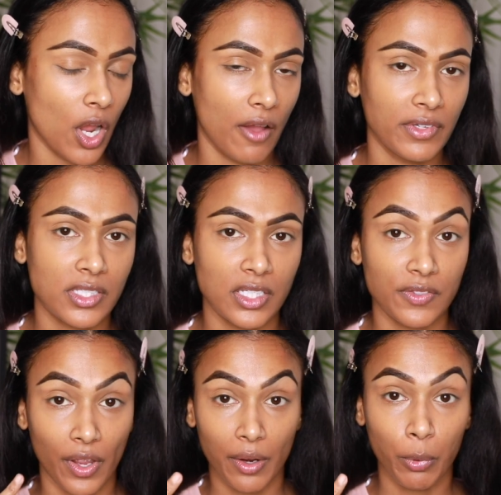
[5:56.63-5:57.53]
obviously is
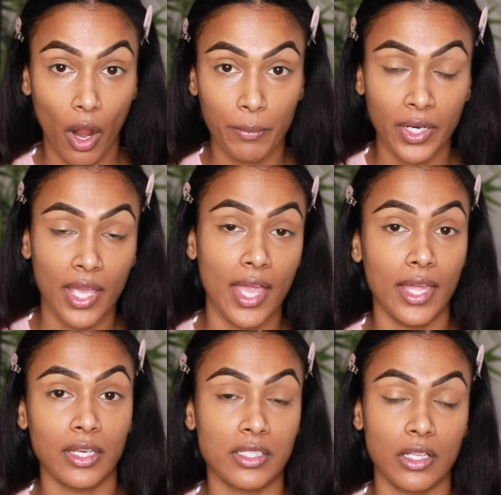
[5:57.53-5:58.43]
very prominent
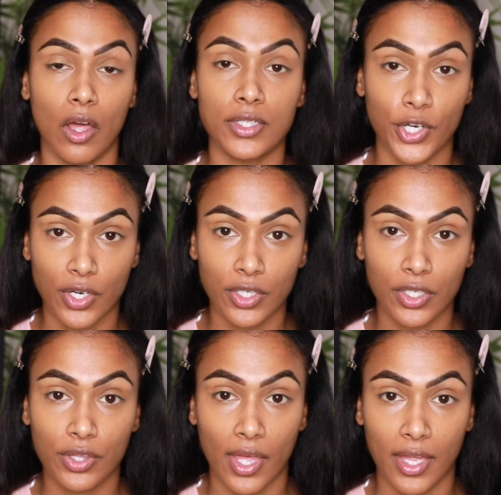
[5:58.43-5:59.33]
and is a lot
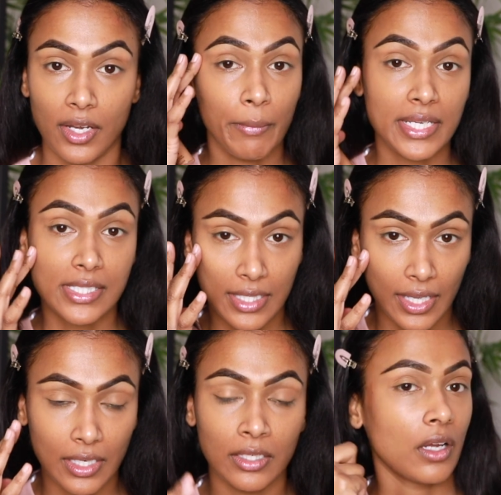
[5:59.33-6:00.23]
darker than my skin,